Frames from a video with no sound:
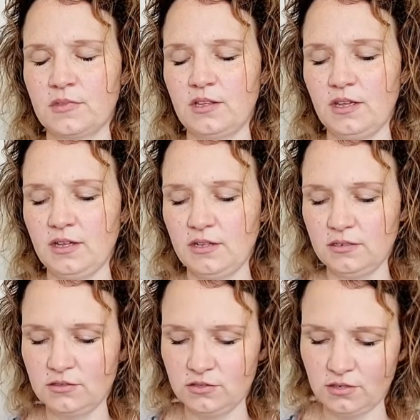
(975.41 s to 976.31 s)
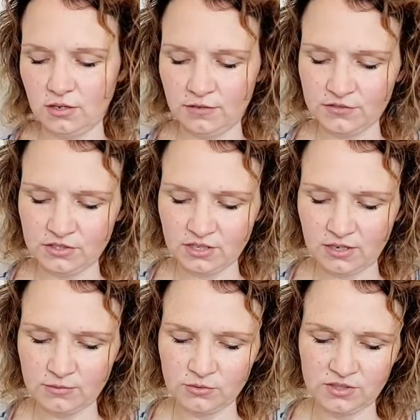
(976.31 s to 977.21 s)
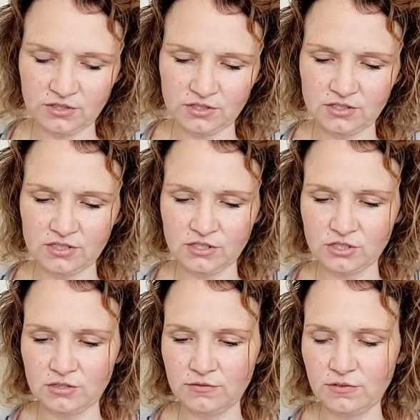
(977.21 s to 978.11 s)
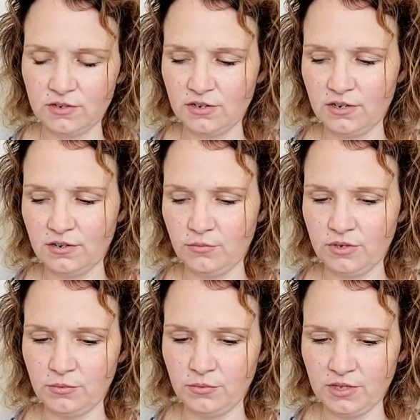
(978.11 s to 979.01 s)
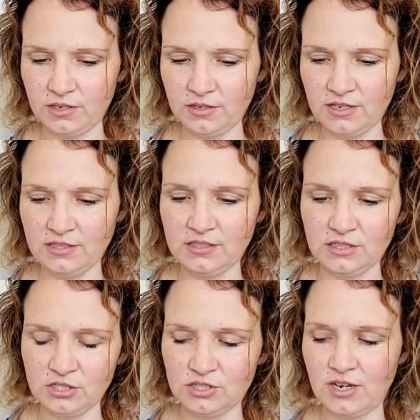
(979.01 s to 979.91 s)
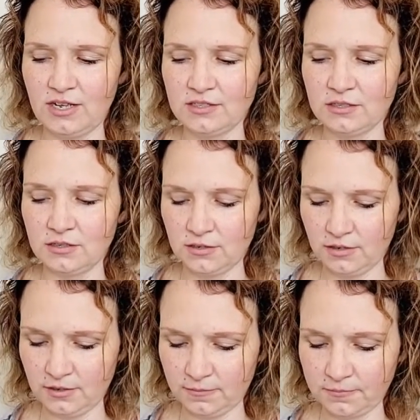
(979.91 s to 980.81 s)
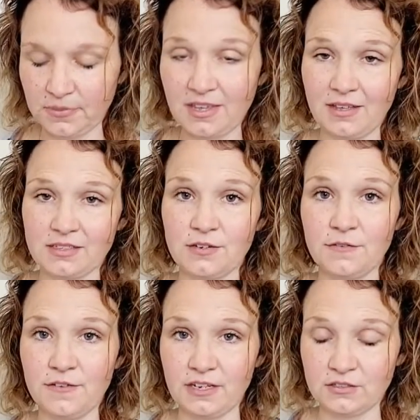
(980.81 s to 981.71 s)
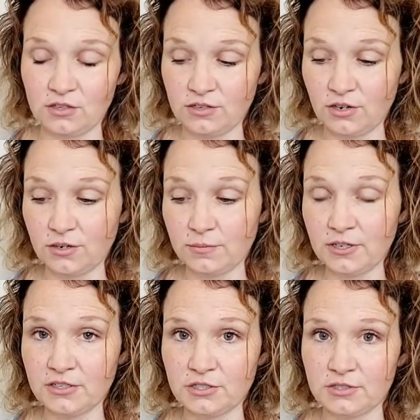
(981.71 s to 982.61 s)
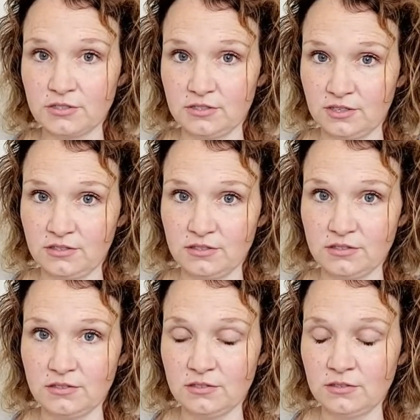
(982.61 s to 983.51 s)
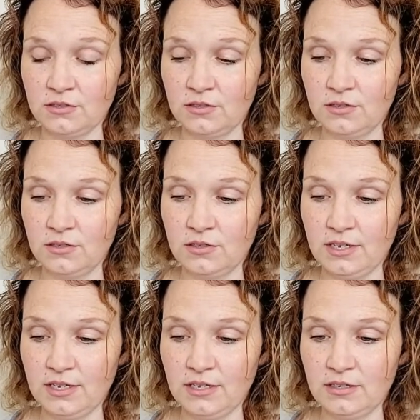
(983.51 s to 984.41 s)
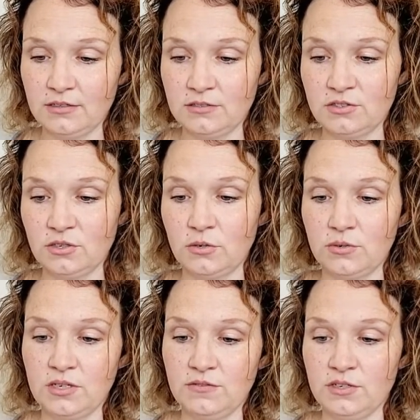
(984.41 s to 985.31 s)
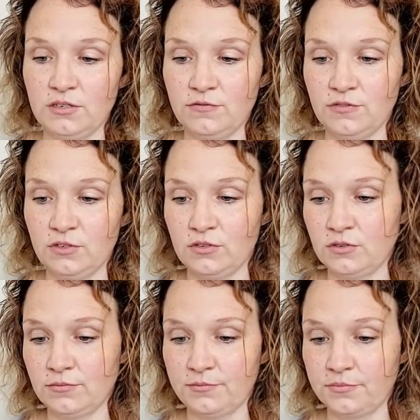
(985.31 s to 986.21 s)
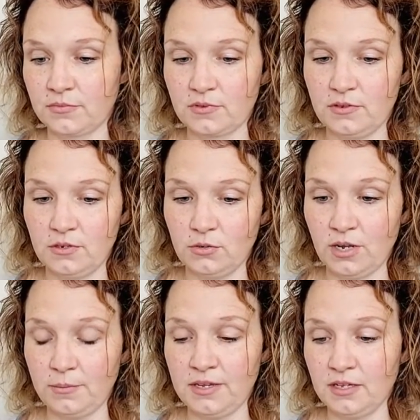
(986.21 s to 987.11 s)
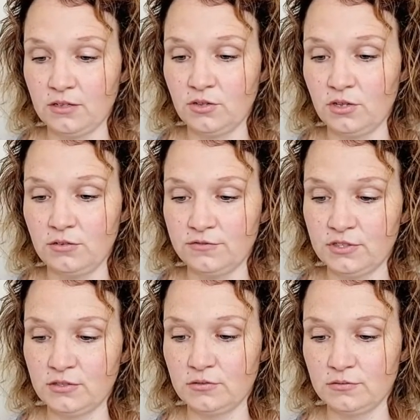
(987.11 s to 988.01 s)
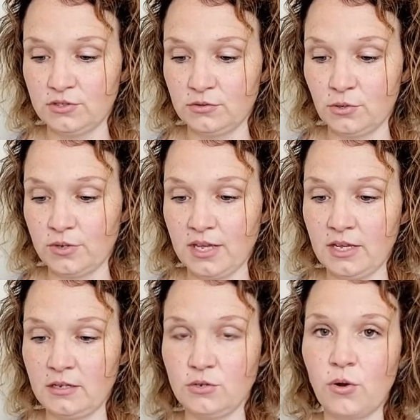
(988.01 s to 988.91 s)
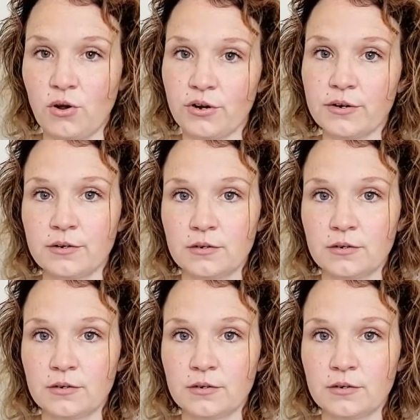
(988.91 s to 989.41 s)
and oftentimes when there's addiction and it, we, it, the addiction has a um, has an effect on our pleasure senses and so even if you're you know not making love to to cocaine you are